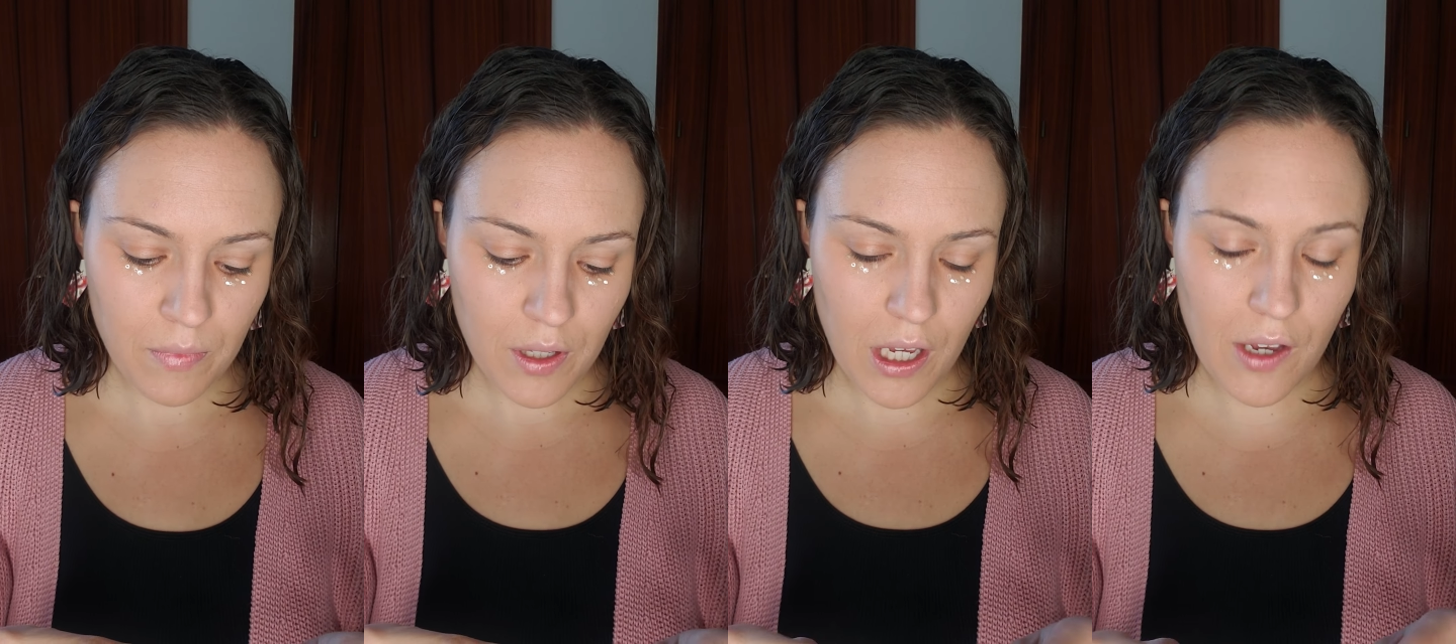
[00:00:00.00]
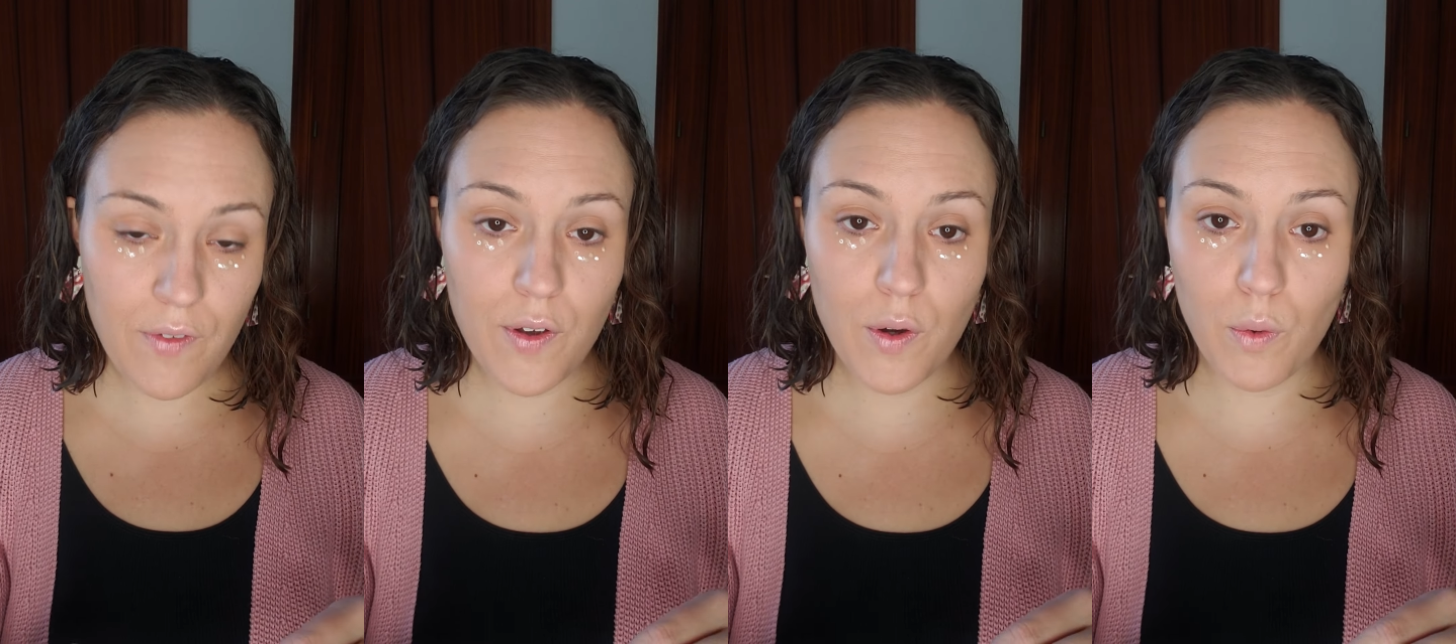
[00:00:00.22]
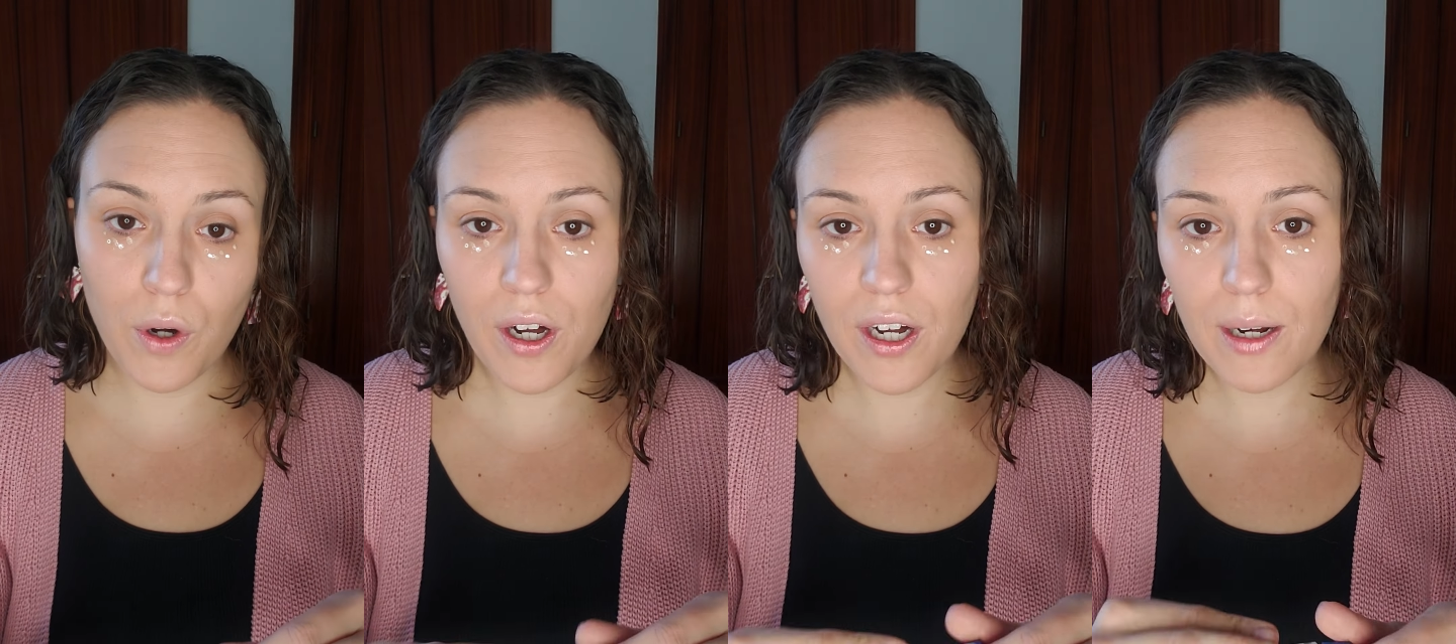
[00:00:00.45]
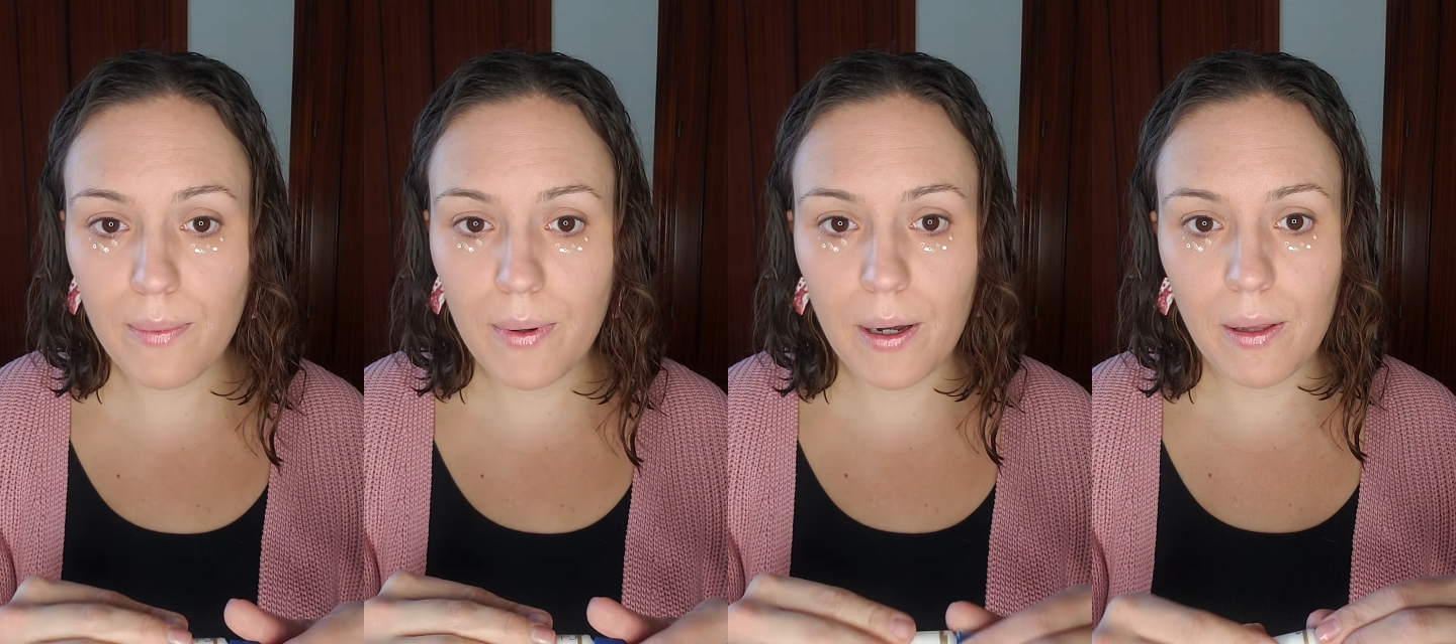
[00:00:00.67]
If you're
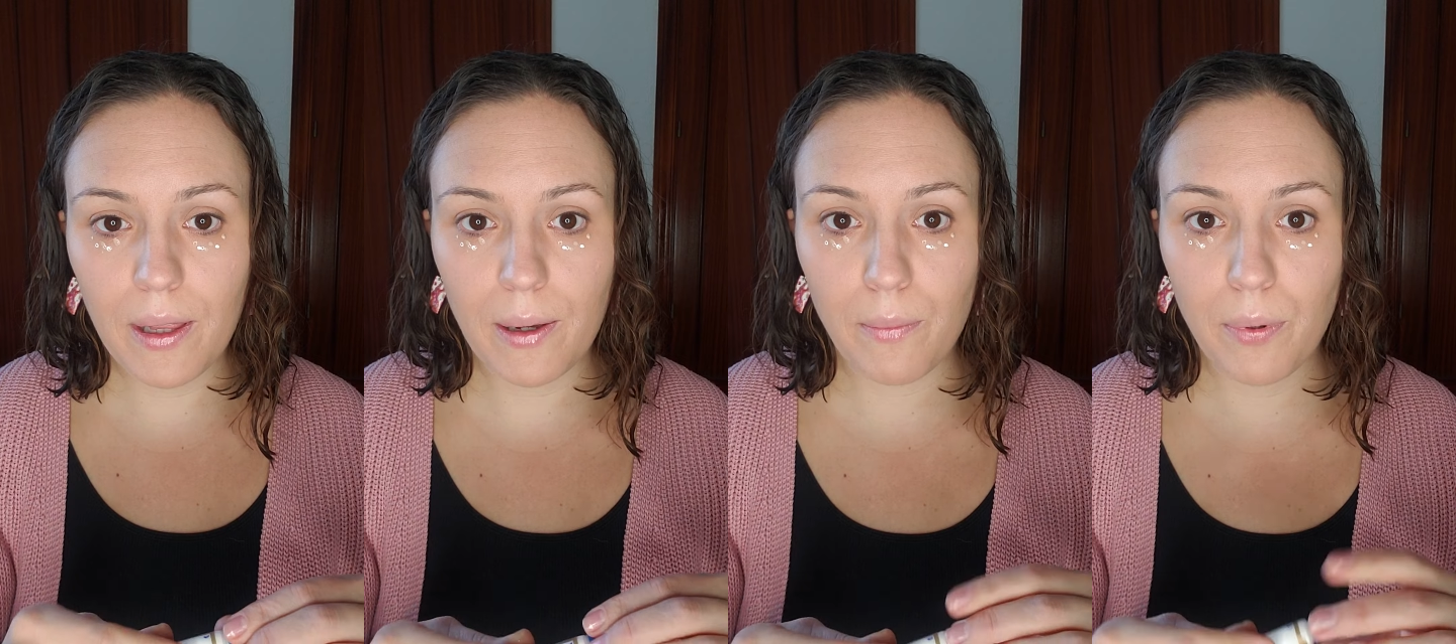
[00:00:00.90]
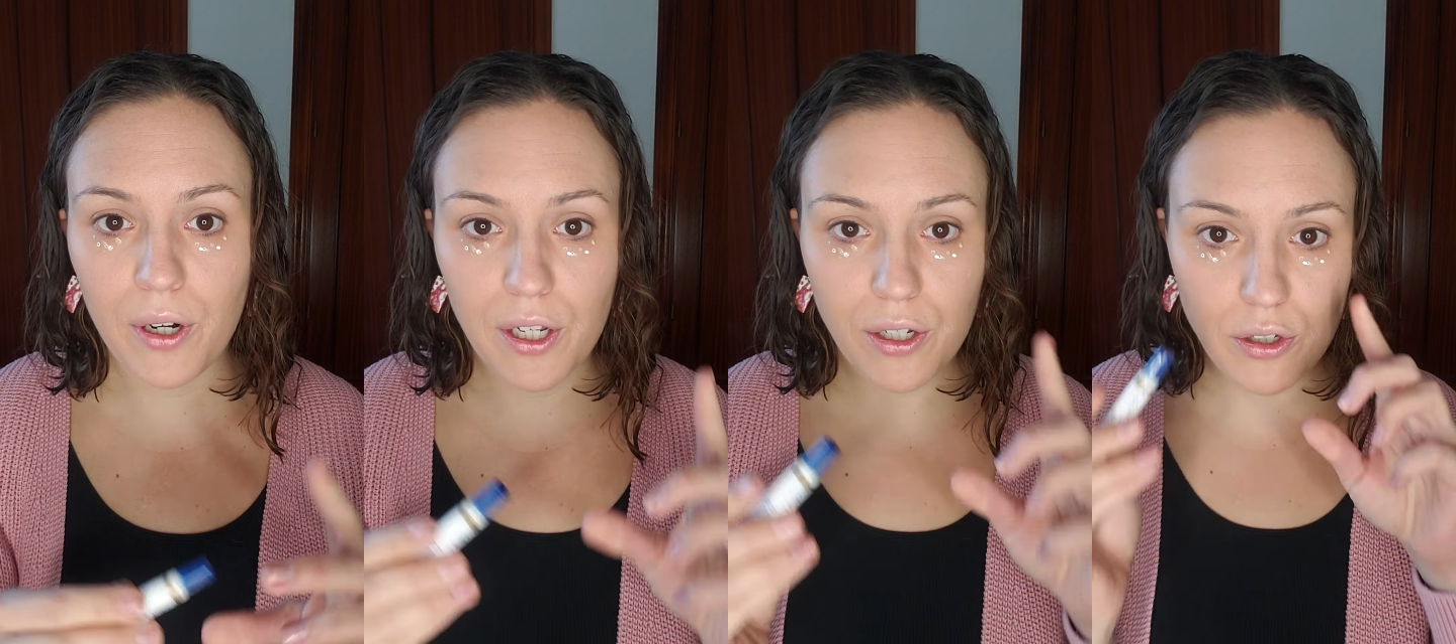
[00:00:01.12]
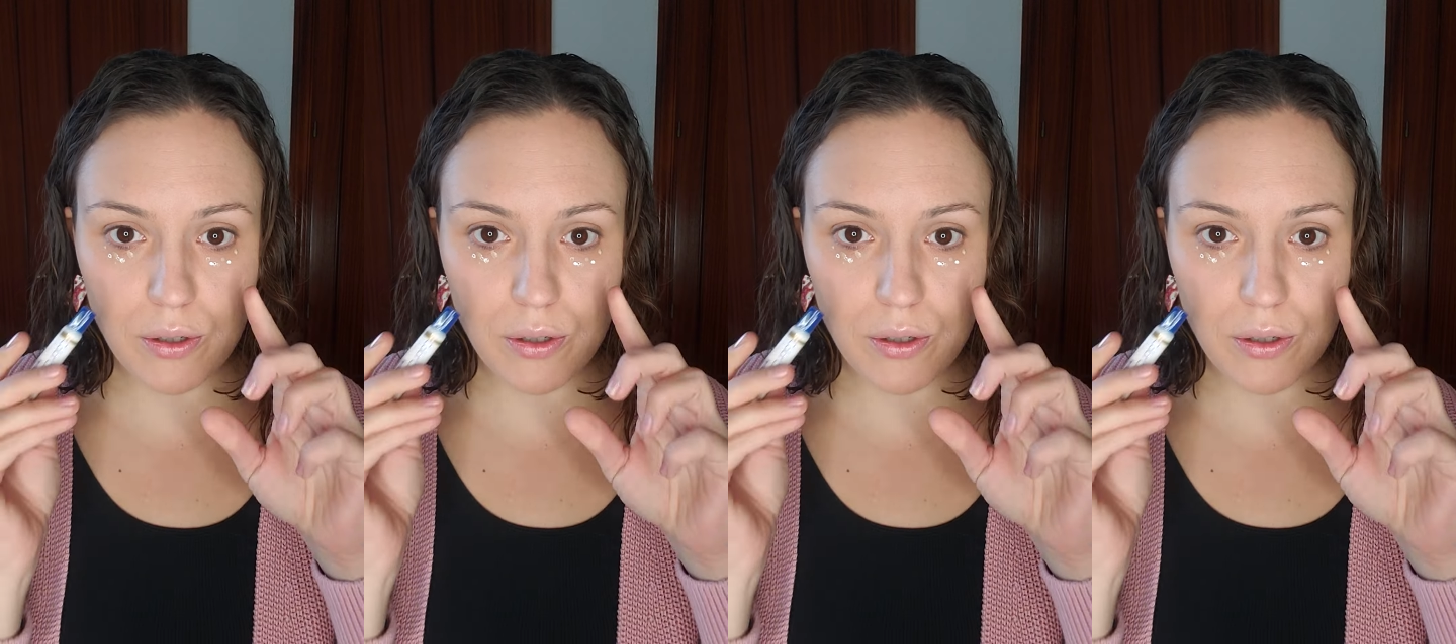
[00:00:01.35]
worried about like putting